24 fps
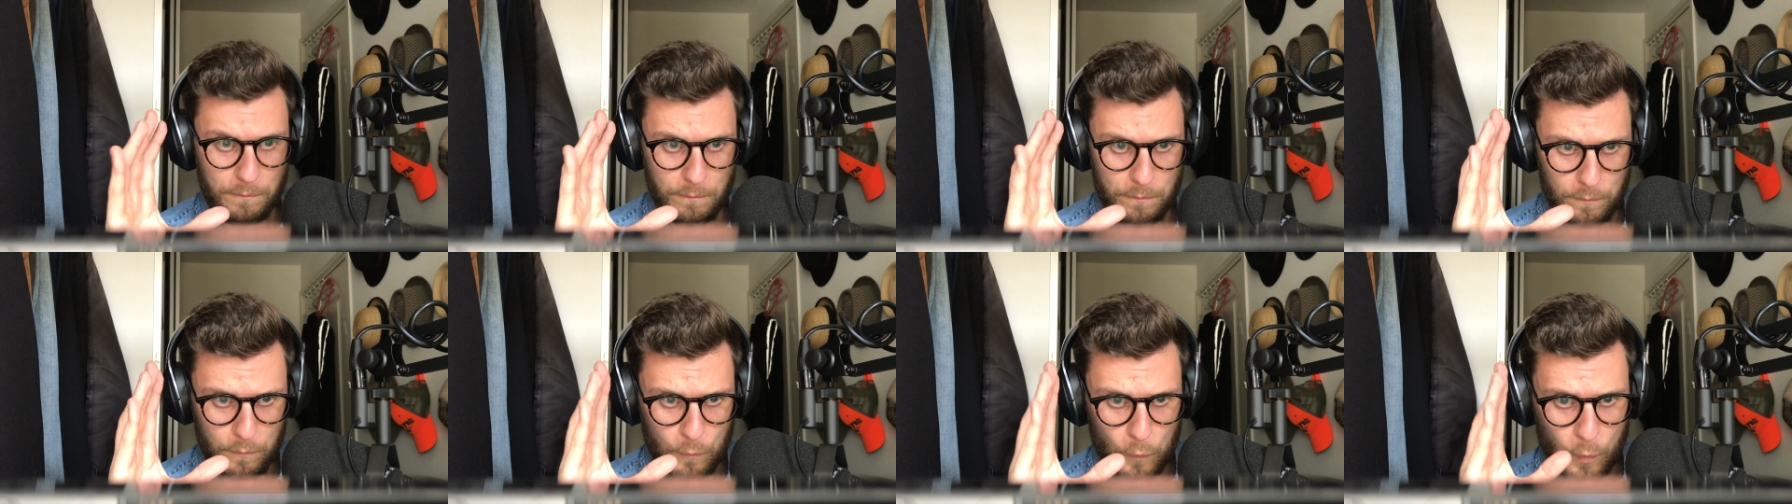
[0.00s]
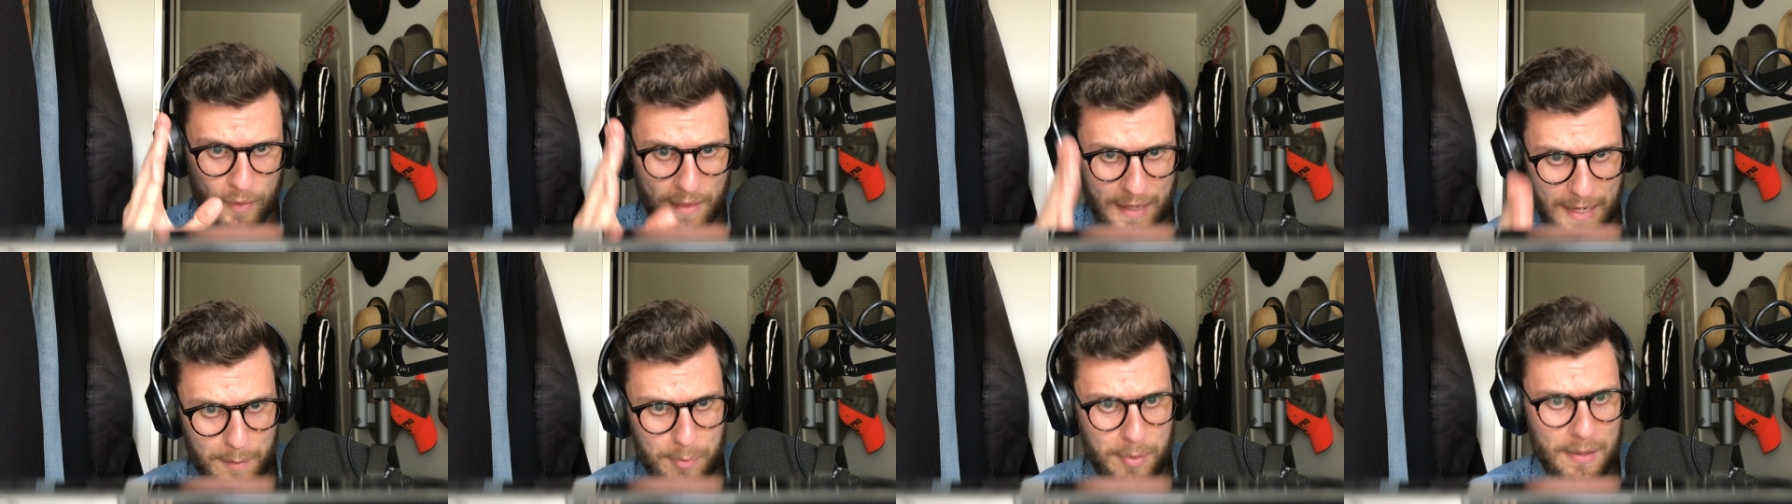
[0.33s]
With
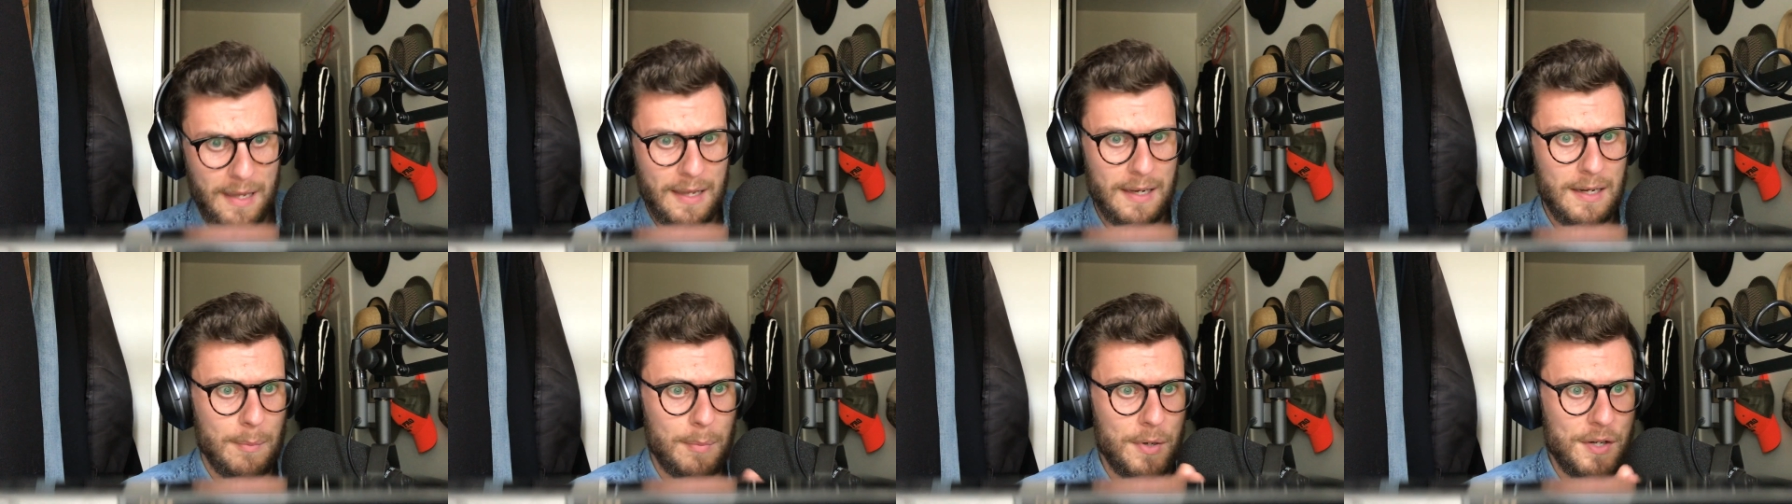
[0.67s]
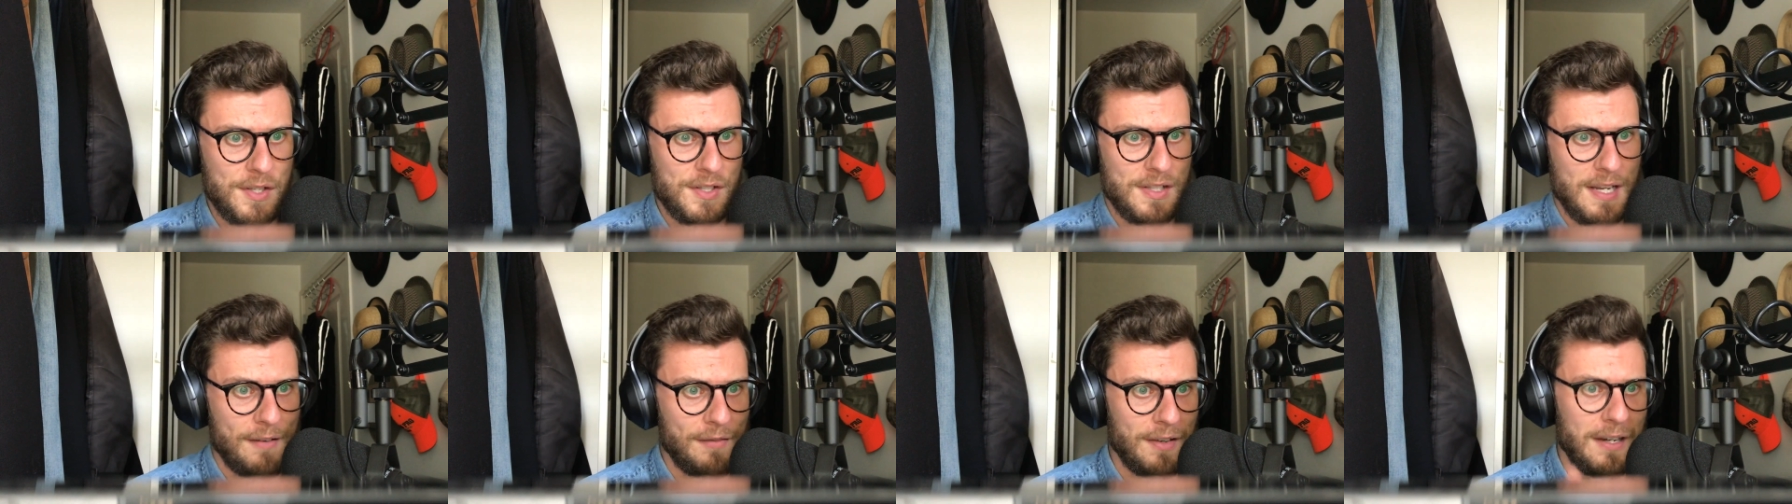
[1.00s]
APA number
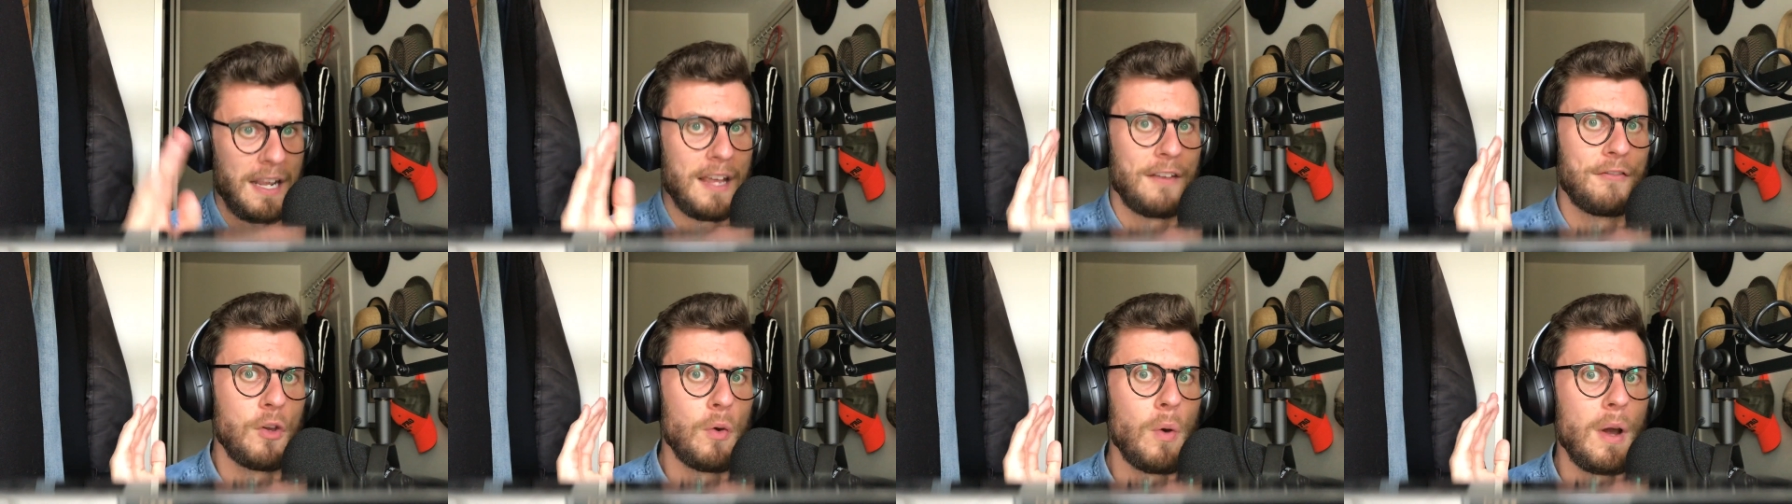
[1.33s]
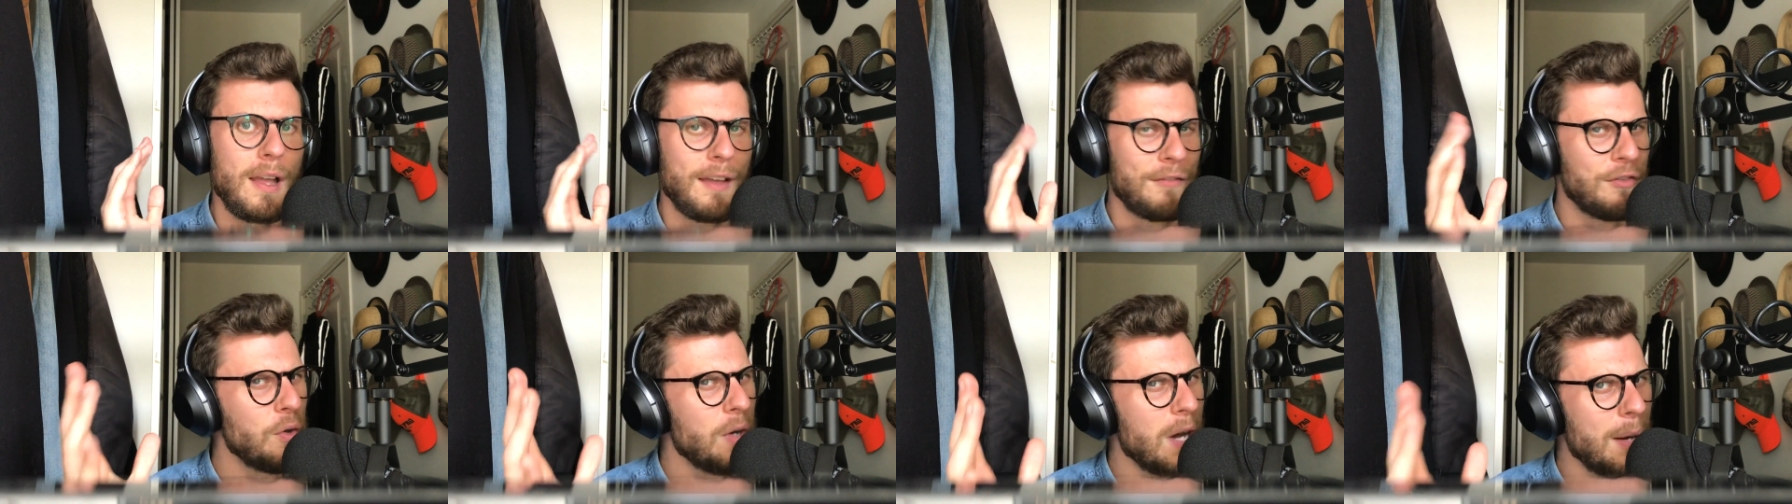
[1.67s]
7, if
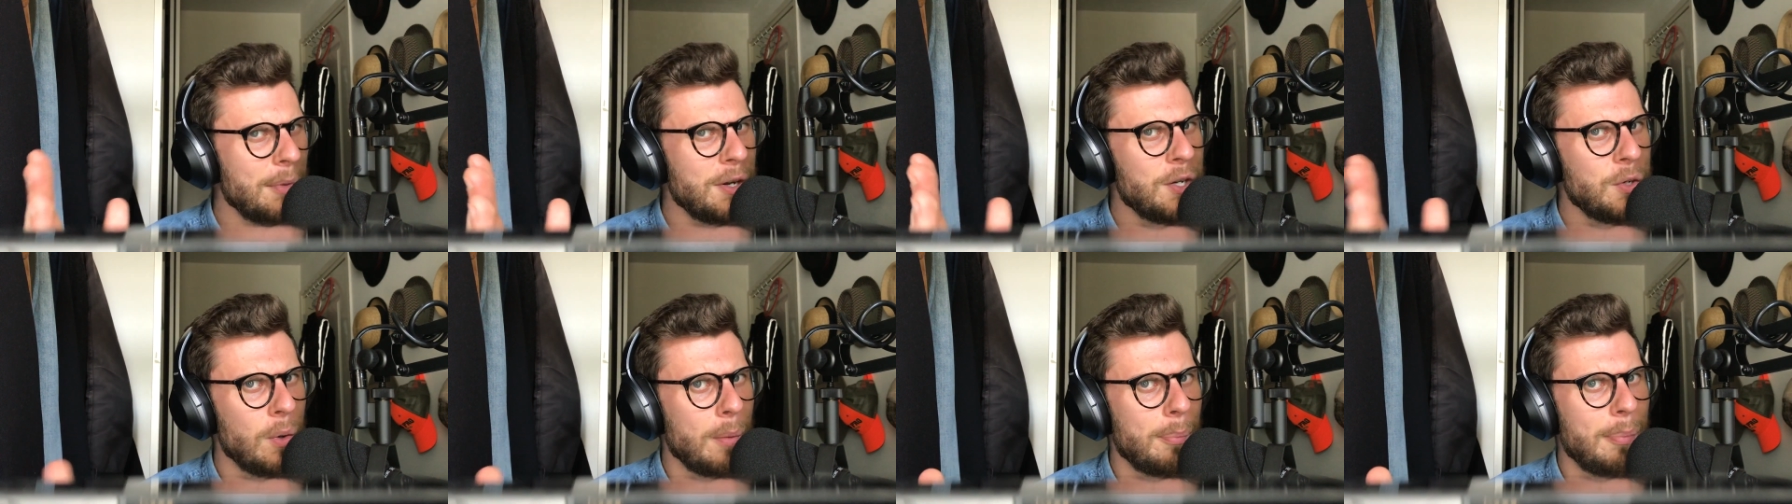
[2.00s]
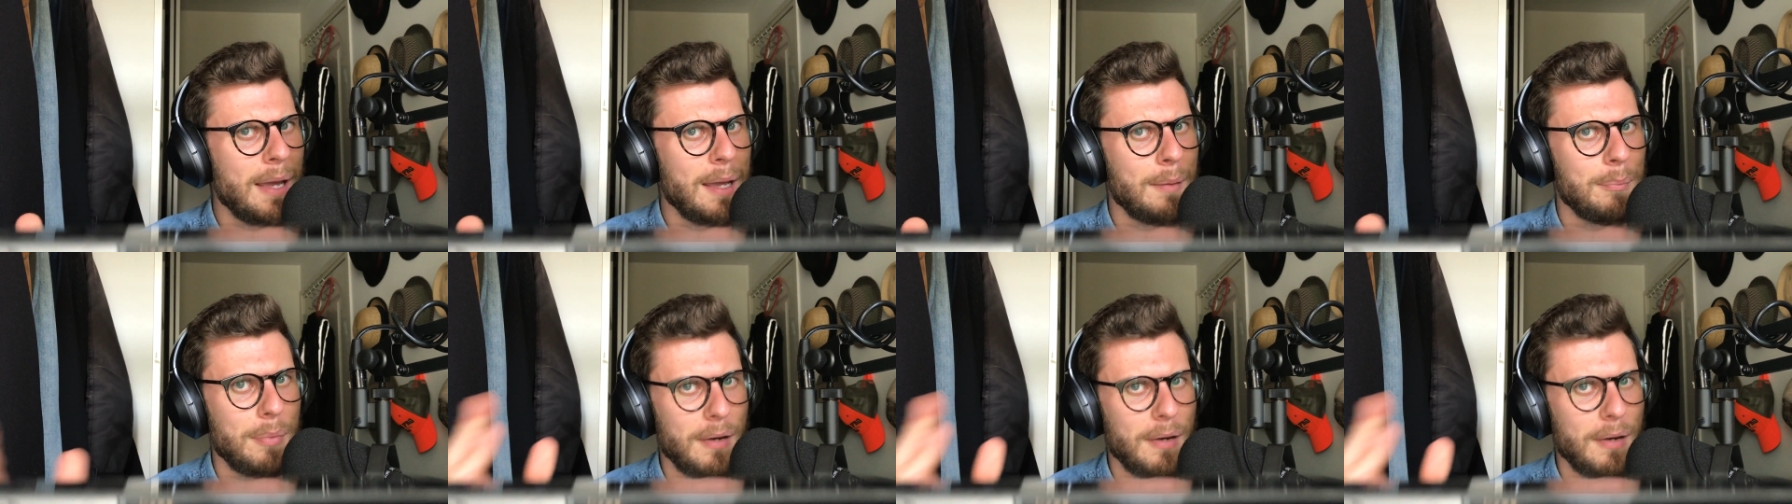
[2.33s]
you come into a paper,